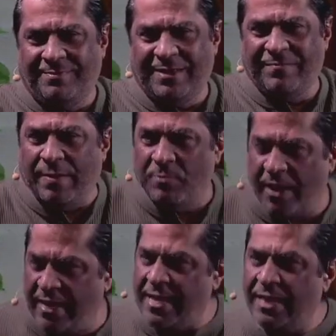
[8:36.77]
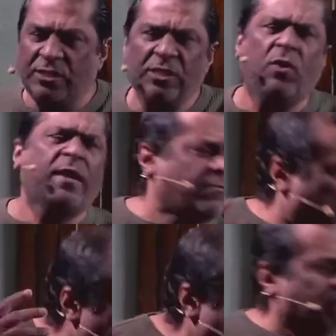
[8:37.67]
If I'm not engaging God, I've
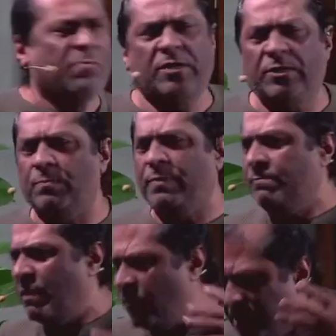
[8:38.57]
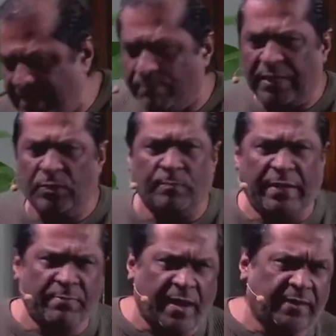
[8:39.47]
got somebody to blame. I've got something to
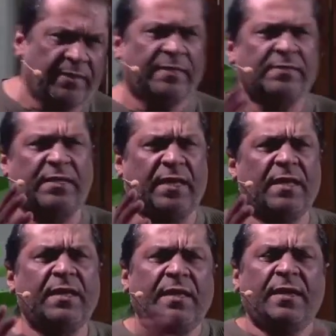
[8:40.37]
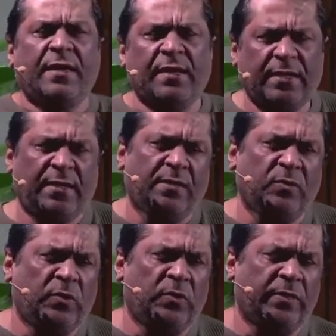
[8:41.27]
blame rather than say, can I take a
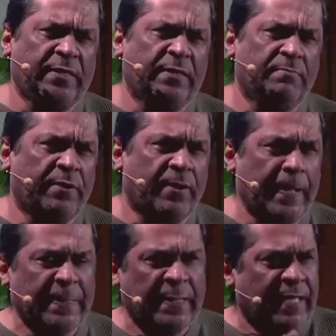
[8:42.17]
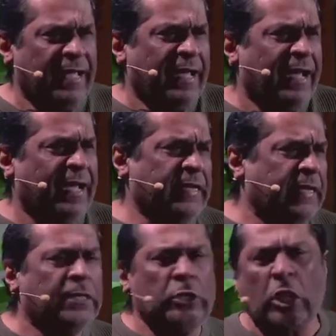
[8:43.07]
good look in the mirror? I
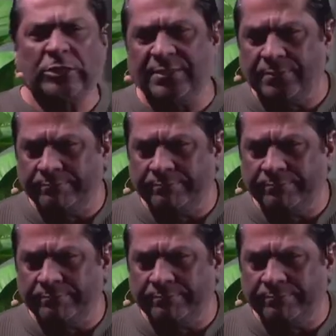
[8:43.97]
need a doctor.